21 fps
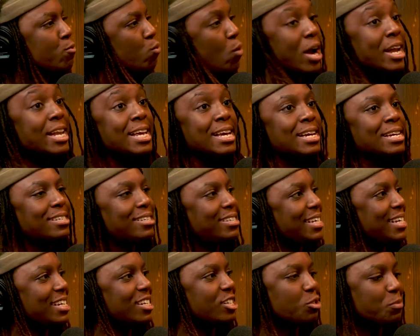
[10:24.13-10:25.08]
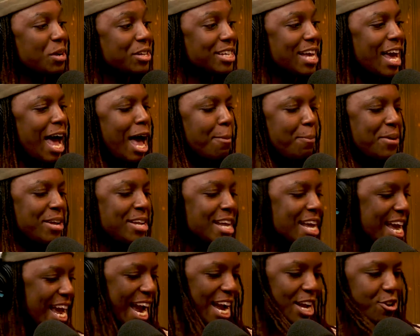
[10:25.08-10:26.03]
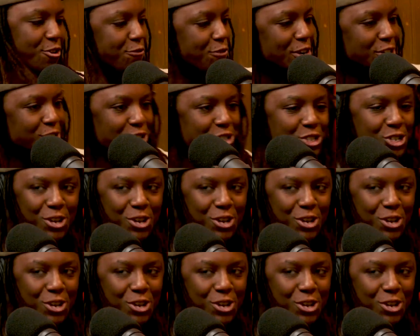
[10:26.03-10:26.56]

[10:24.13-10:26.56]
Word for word: wedding scene is about to happen and your friend's just